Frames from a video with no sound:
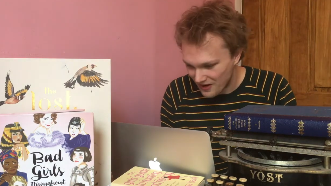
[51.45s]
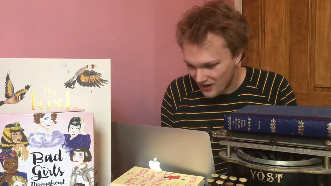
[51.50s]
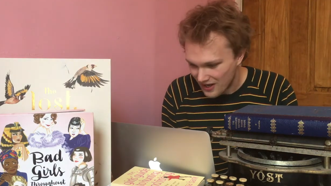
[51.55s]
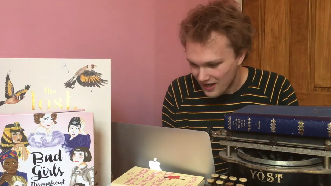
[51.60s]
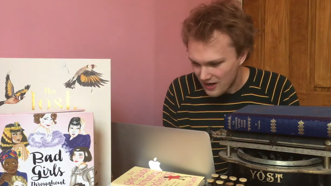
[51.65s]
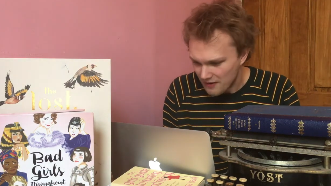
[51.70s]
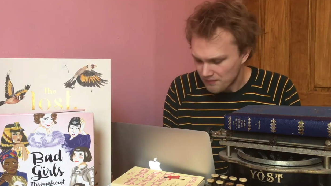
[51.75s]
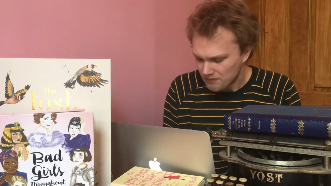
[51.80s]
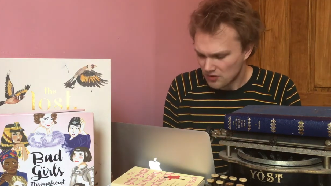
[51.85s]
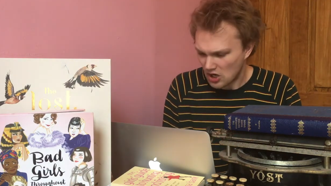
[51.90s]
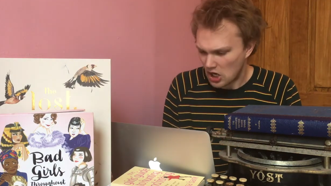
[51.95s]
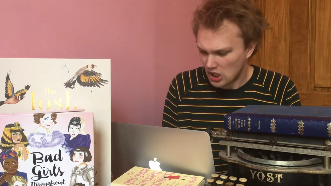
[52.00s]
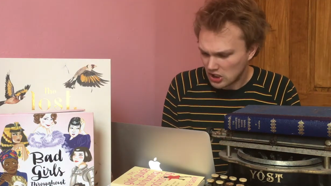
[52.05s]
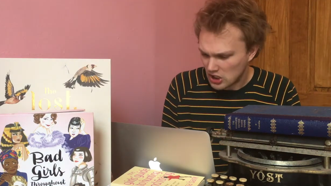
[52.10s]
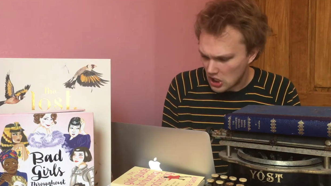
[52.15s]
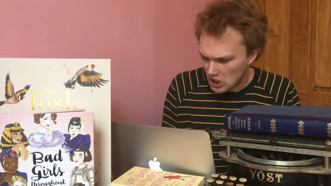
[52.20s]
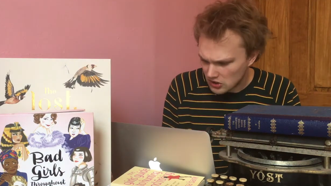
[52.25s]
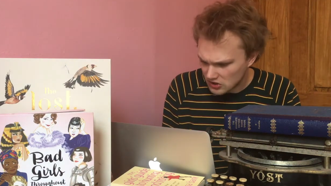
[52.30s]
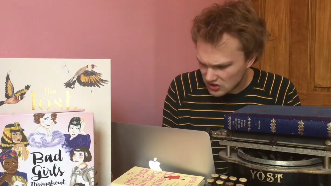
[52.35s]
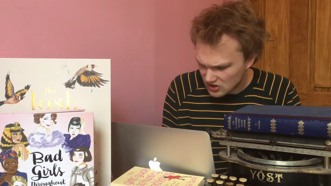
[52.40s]
I
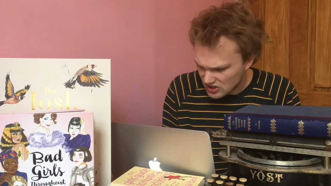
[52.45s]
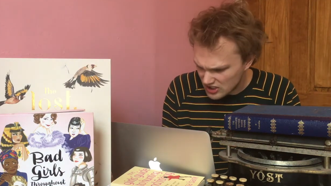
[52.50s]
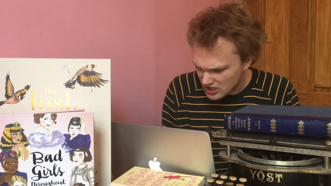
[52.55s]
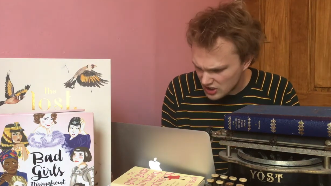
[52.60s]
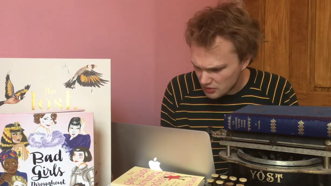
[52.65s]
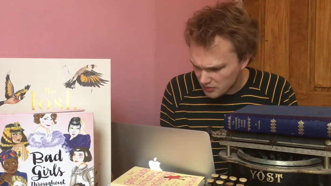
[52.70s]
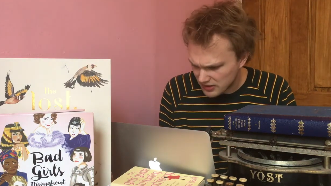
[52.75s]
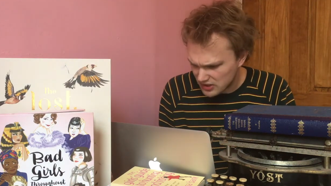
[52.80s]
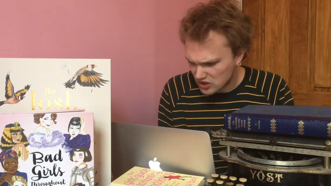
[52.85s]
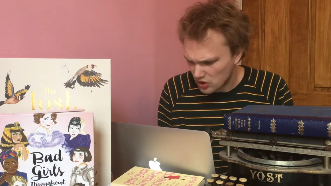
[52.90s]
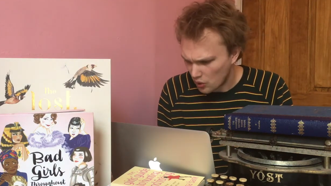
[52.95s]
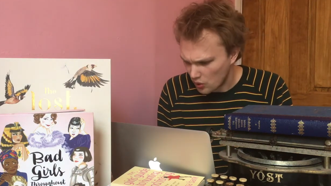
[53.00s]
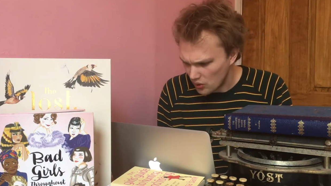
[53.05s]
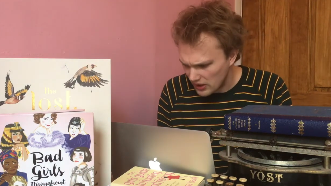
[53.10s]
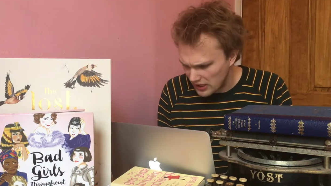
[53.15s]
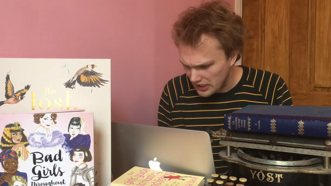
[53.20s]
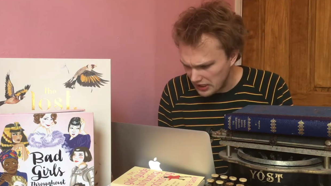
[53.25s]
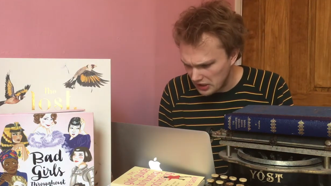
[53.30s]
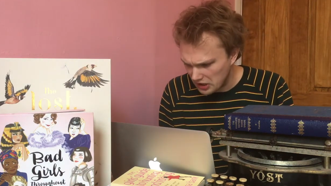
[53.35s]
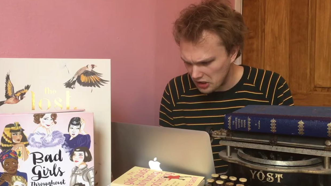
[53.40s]
can't see you
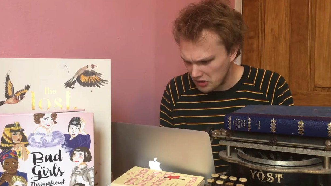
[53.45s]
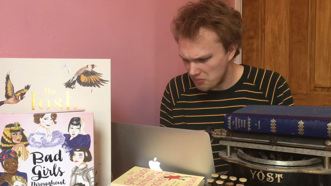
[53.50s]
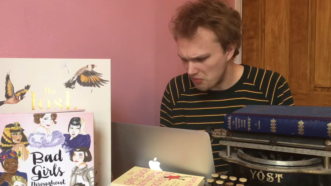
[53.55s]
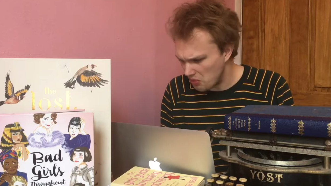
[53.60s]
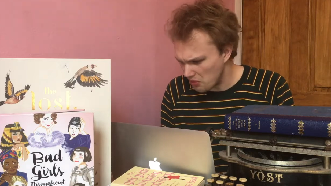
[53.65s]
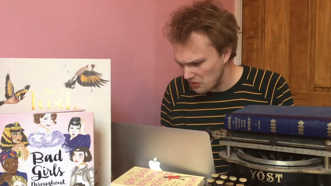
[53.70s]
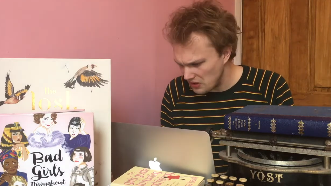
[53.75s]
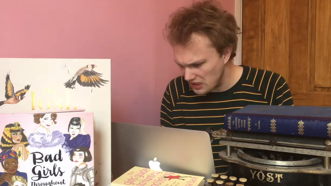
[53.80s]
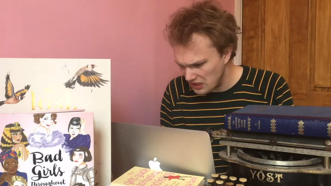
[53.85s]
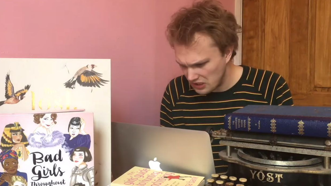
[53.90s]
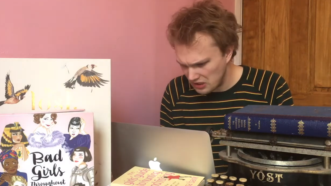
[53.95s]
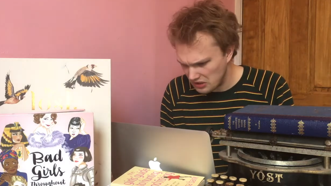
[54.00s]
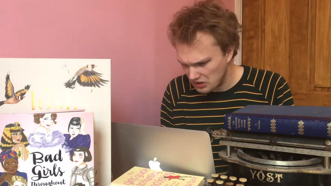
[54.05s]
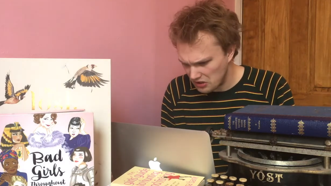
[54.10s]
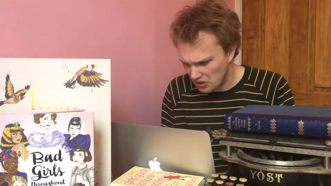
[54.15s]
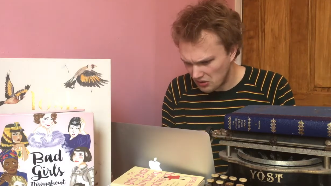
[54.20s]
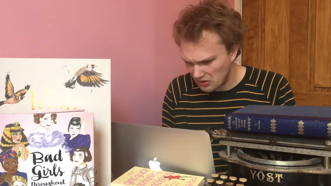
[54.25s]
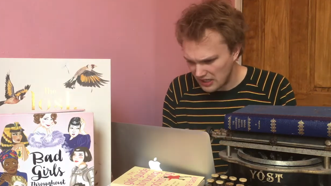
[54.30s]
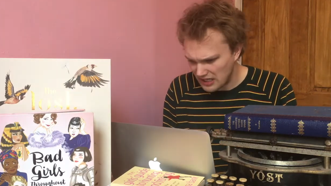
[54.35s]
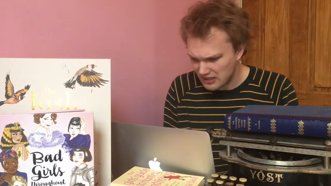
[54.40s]
a-toiling and a-moiling and
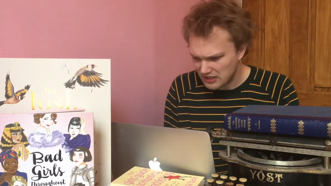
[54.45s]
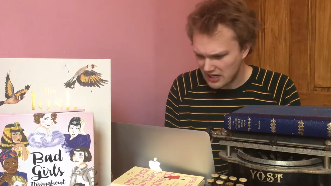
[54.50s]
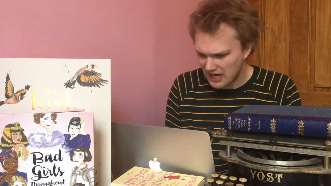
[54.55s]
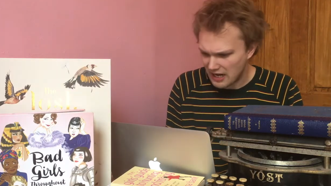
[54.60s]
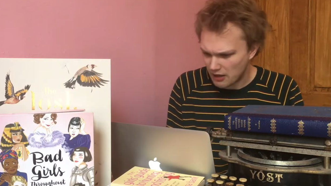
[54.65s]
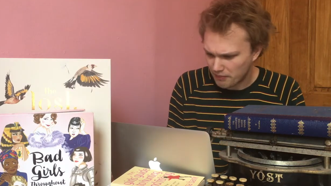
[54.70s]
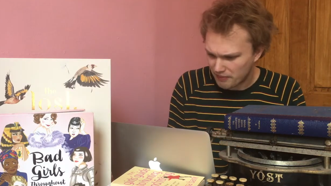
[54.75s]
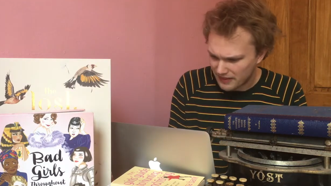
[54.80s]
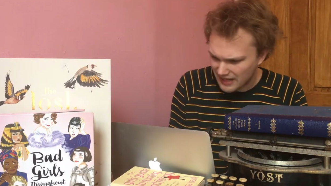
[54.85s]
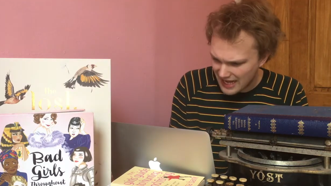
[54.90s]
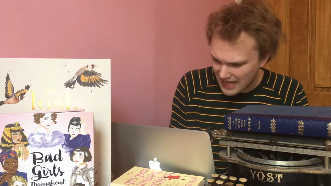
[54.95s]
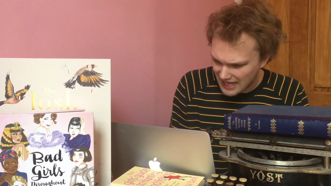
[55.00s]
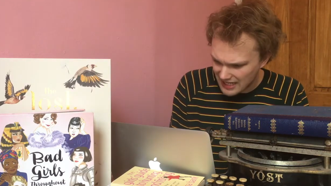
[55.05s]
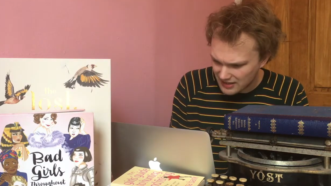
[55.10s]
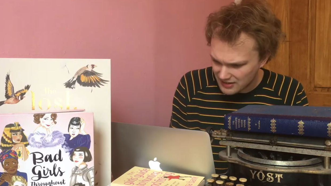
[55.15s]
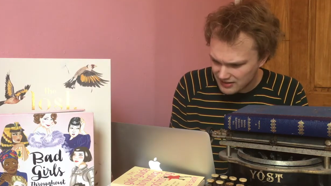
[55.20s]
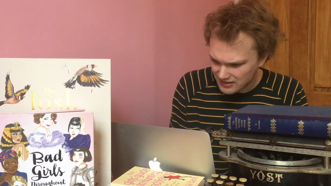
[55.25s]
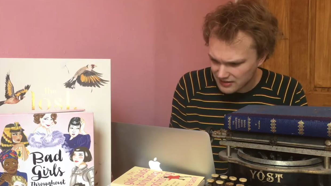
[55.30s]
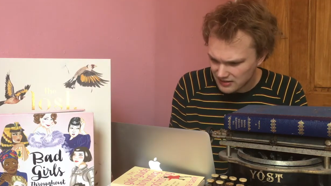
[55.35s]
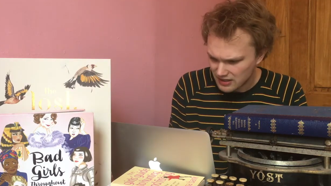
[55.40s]
not lend a helping
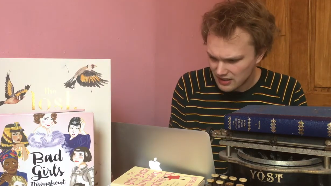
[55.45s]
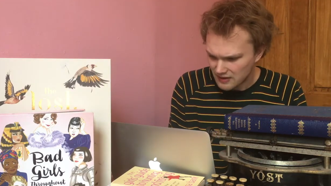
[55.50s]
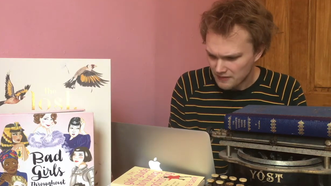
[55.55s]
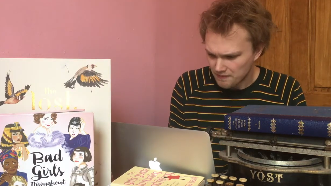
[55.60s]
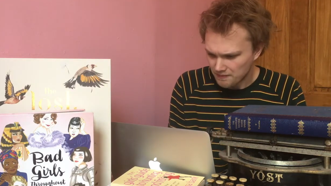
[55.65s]
hand, and